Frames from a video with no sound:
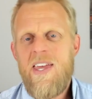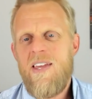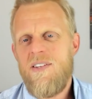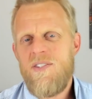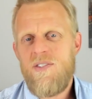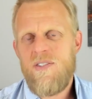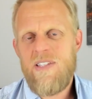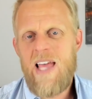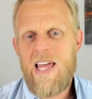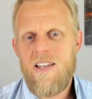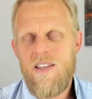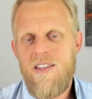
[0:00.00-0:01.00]
is
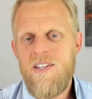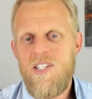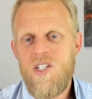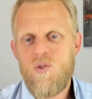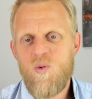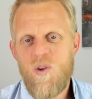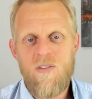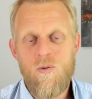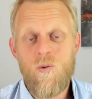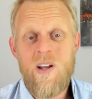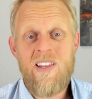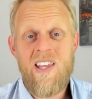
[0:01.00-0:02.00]
that this is really
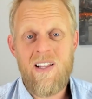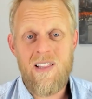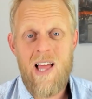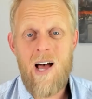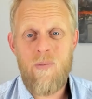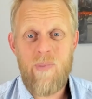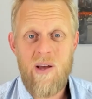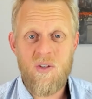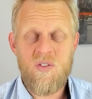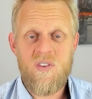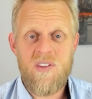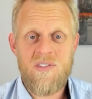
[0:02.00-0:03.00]
ringing the alarm bells
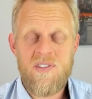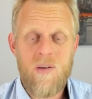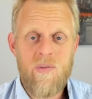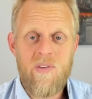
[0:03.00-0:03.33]
for the, some of